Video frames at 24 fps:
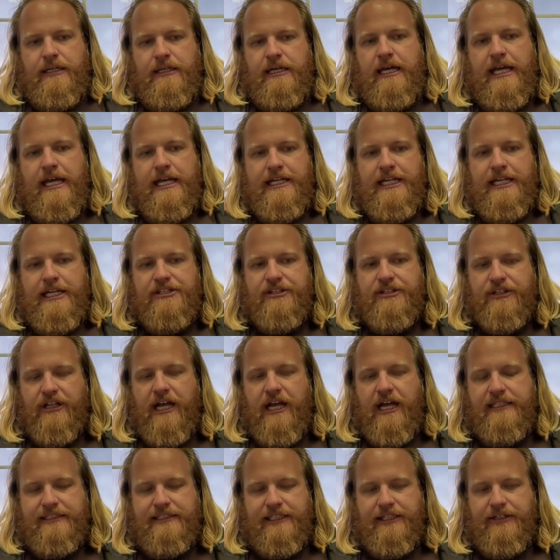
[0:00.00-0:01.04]

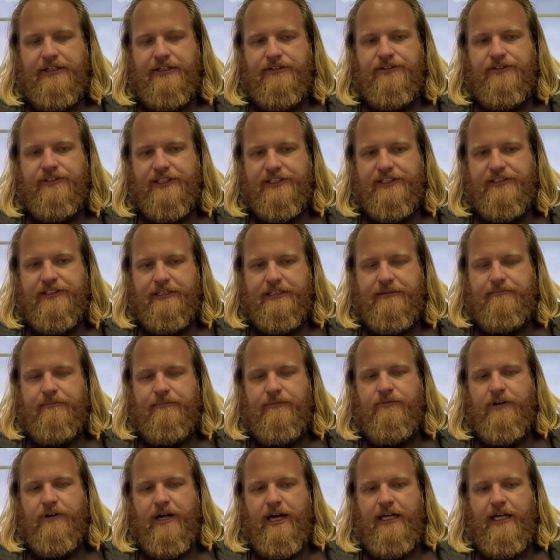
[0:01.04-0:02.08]
initializing your system,
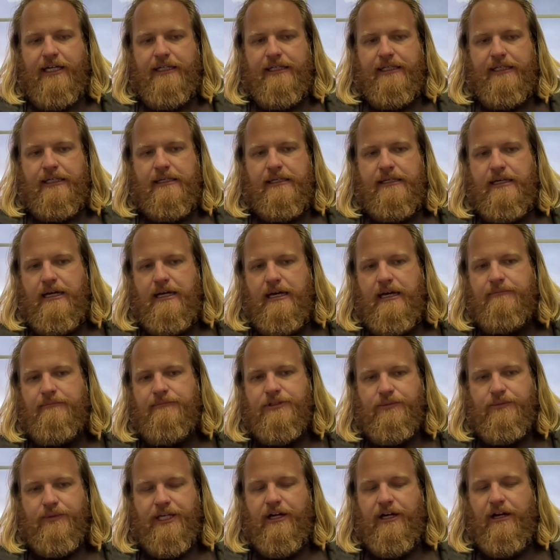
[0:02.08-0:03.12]
right?
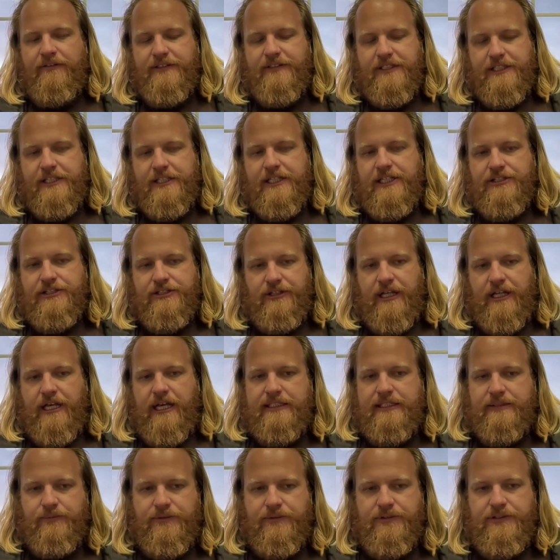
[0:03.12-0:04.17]
So we often
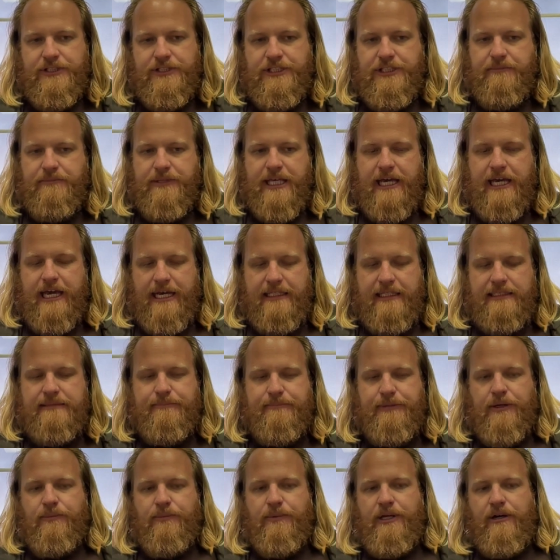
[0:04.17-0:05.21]
initialize with GPS,
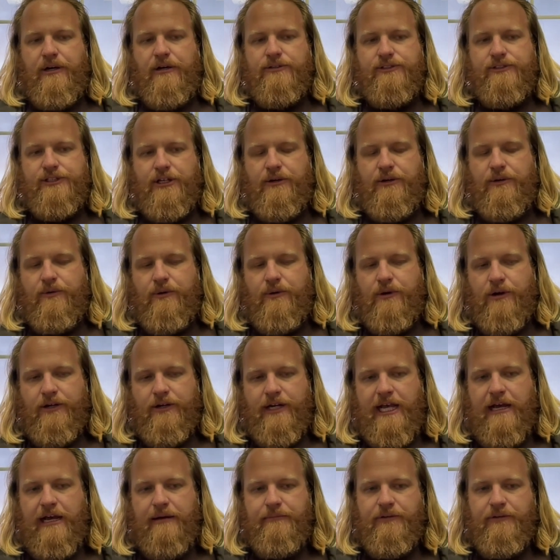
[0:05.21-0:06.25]
but we also are
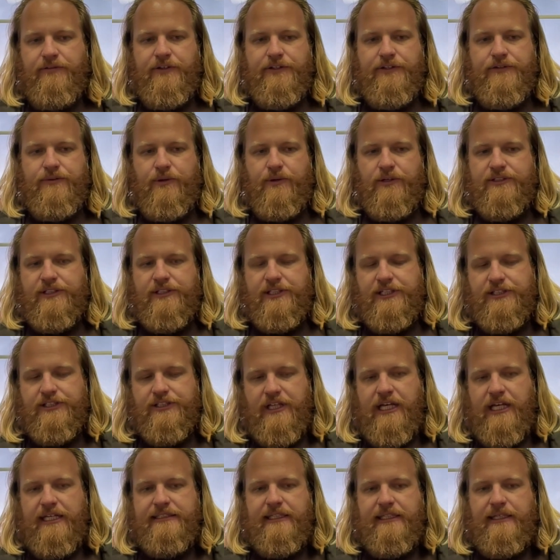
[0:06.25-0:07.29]
now moving towards
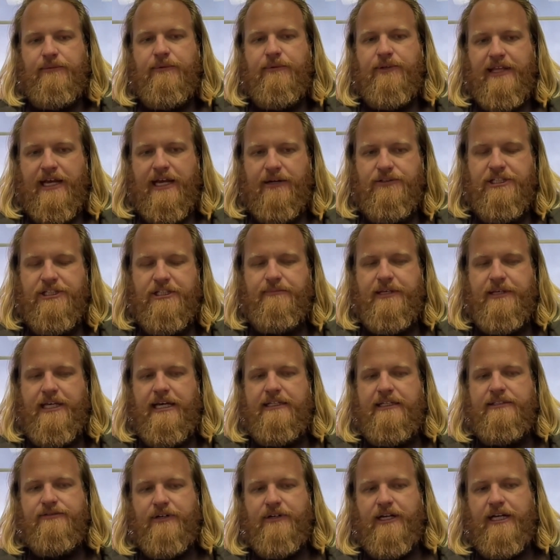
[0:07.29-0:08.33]
initializing without
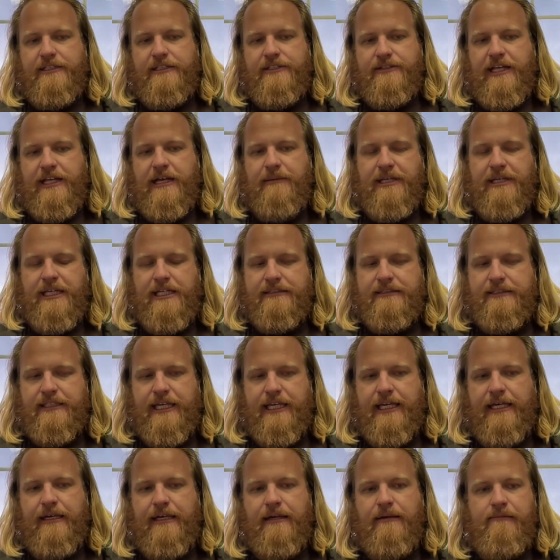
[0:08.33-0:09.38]
GPS, right? So that means,
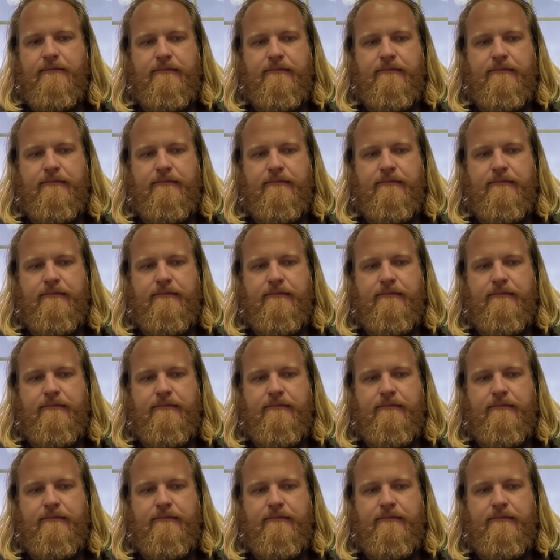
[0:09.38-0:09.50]
like,